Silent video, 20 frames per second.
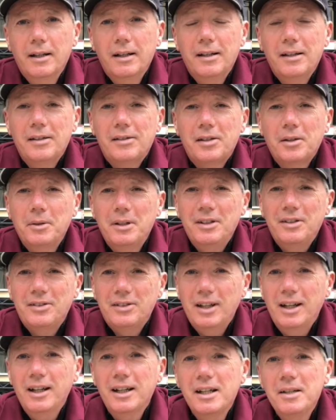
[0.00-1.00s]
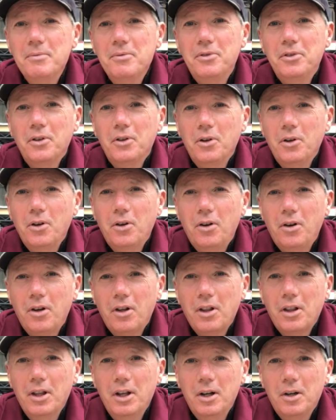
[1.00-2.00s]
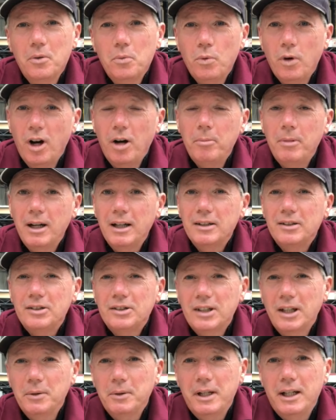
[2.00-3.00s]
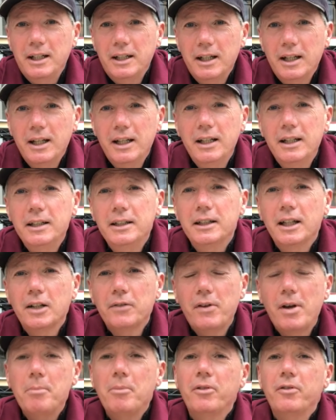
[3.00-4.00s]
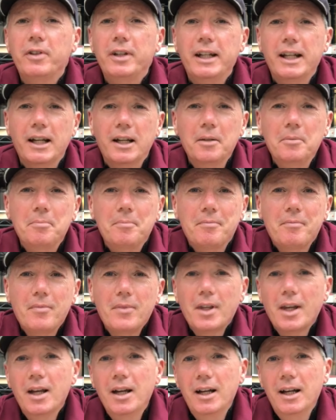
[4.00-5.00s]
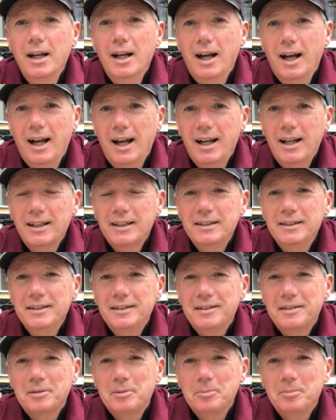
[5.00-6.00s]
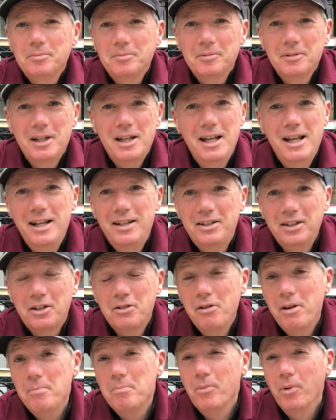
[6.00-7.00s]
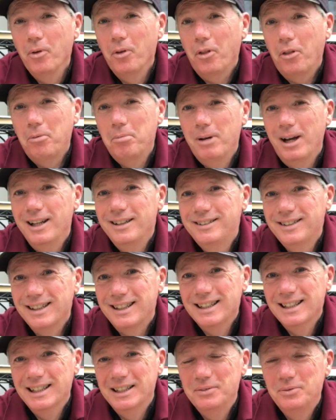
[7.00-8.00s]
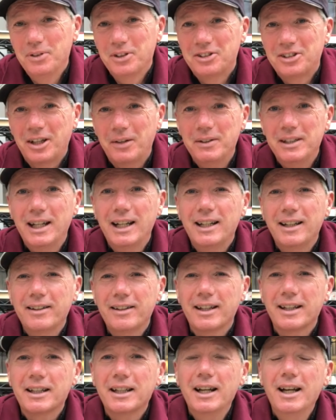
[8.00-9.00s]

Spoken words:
So it's time for the What Am I Sowing in November video, and it's a grim month basically for sowing anything.